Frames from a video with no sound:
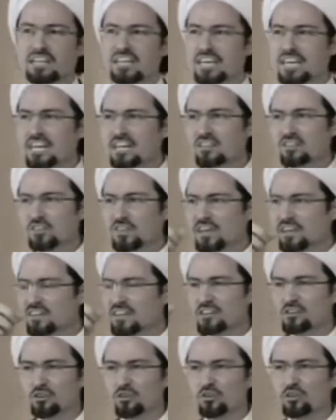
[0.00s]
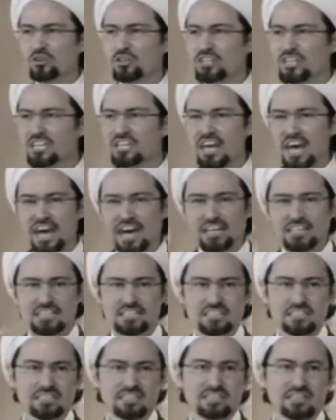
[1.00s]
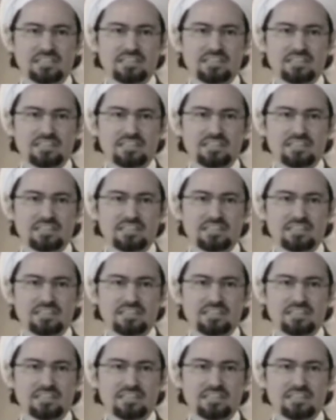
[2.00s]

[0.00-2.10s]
Anything that you're looking at